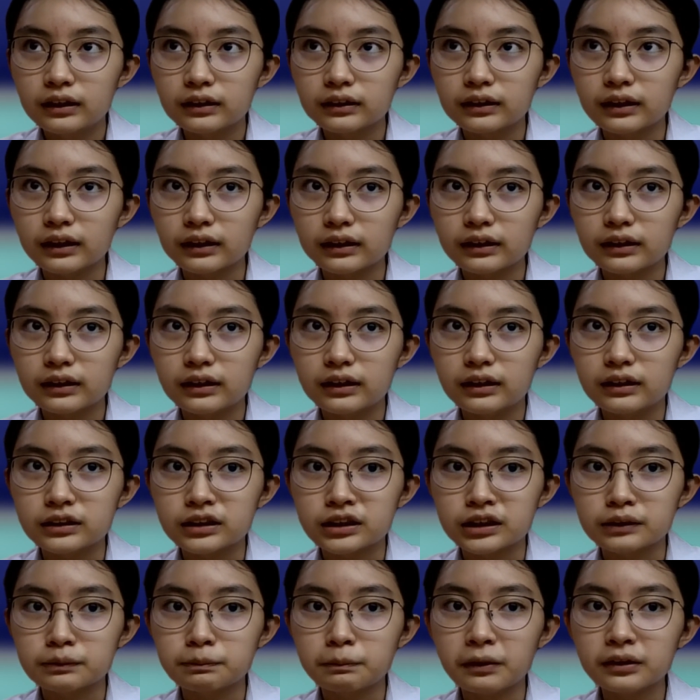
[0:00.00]
that is
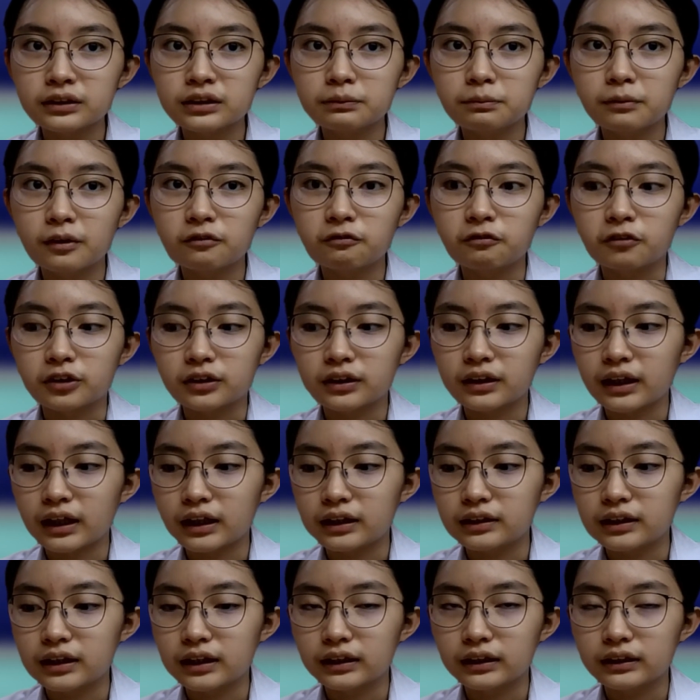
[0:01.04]
responsible for
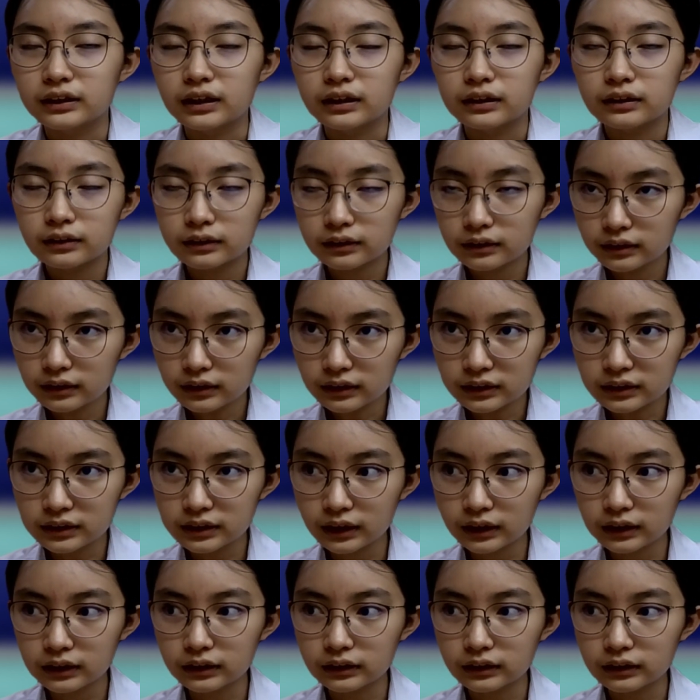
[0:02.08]
carrying the
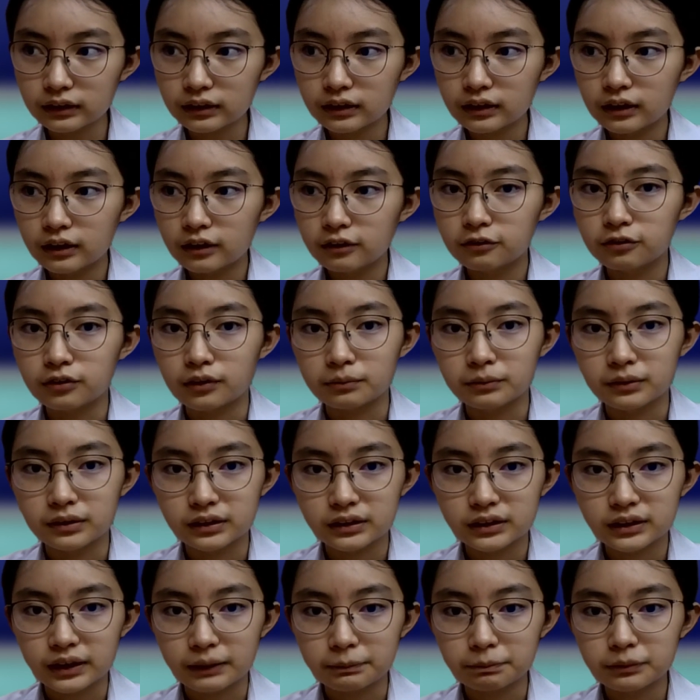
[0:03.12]
signal from the
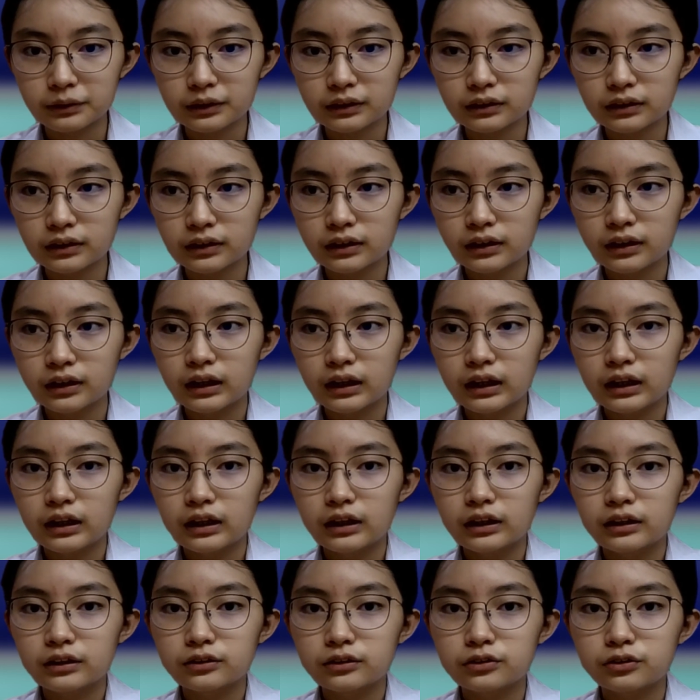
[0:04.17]
receptor
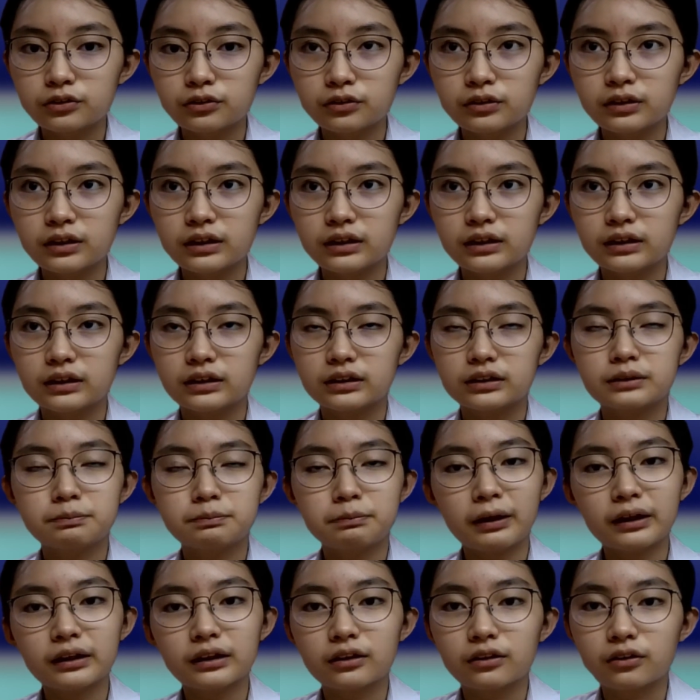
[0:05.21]
to the
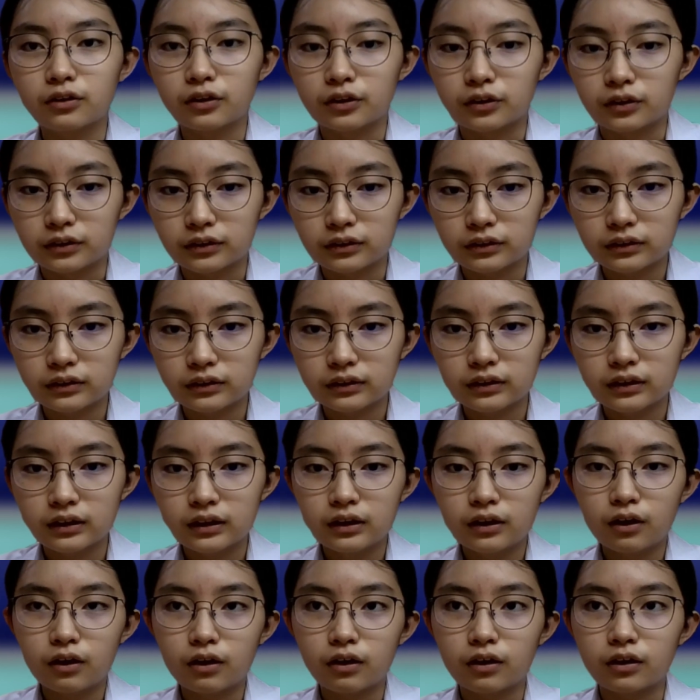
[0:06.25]
spinal cord,
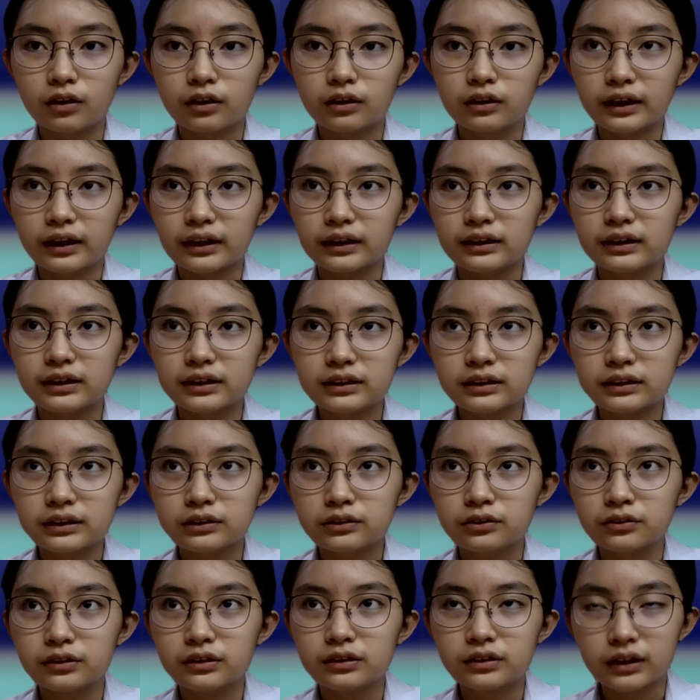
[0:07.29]
or at least
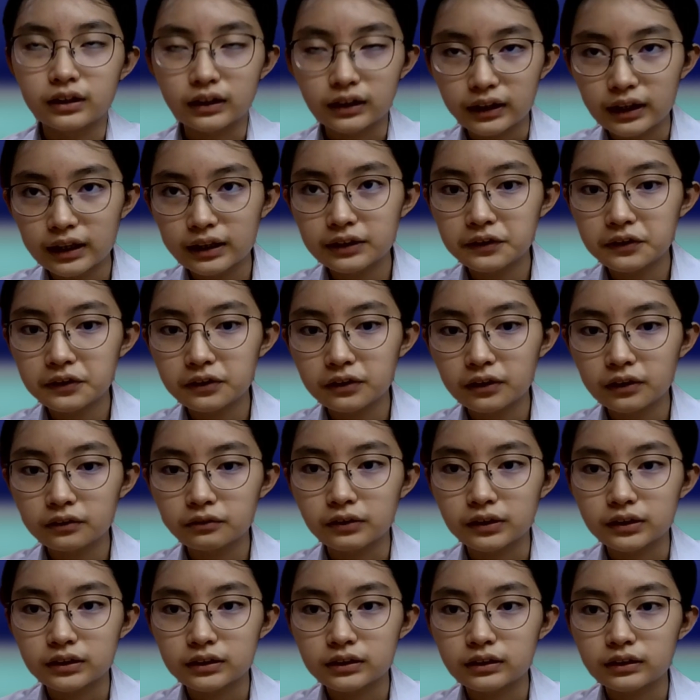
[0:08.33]
to the relay neuron,
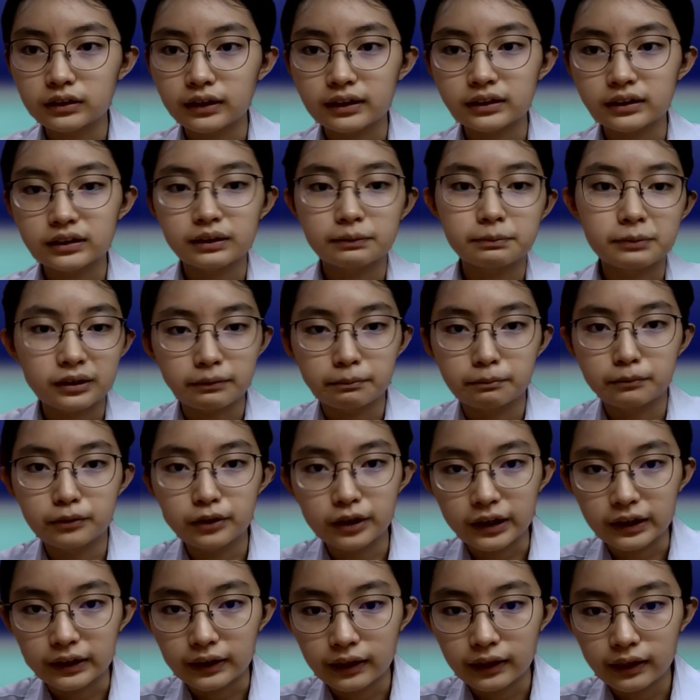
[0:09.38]
which ends up at the
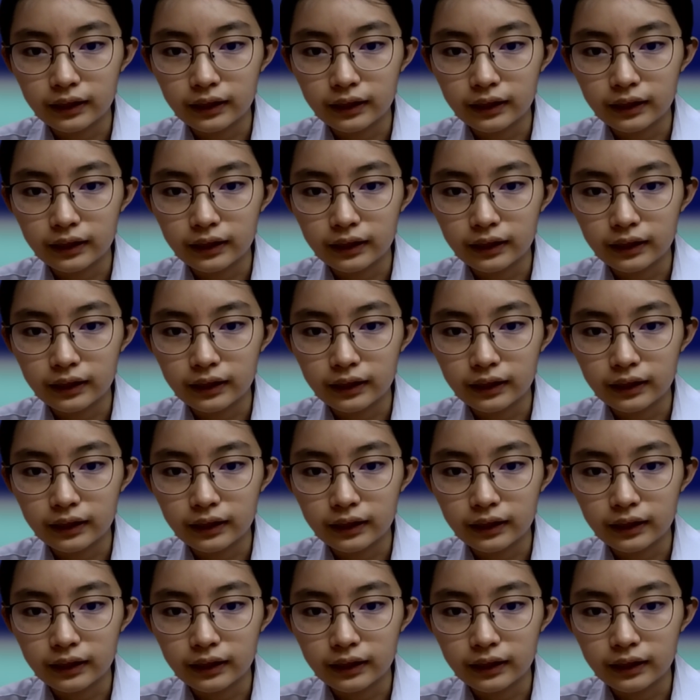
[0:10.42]
brain,